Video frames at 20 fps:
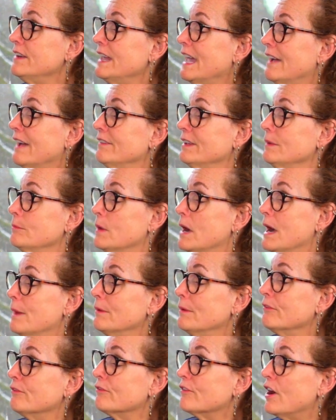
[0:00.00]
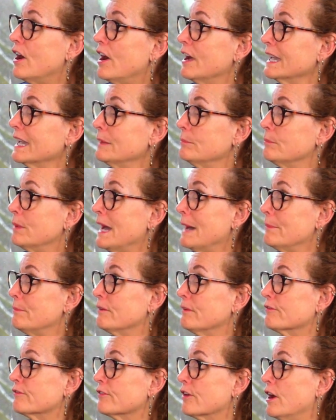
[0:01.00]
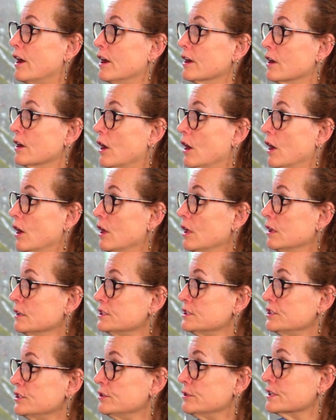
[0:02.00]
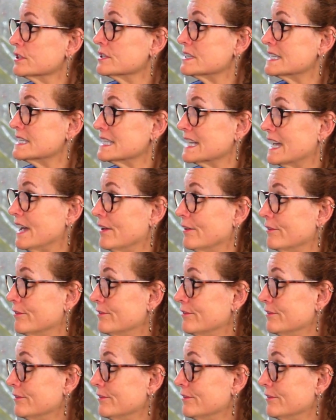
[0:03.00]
having Mama Frog and Papa Frog all to herself.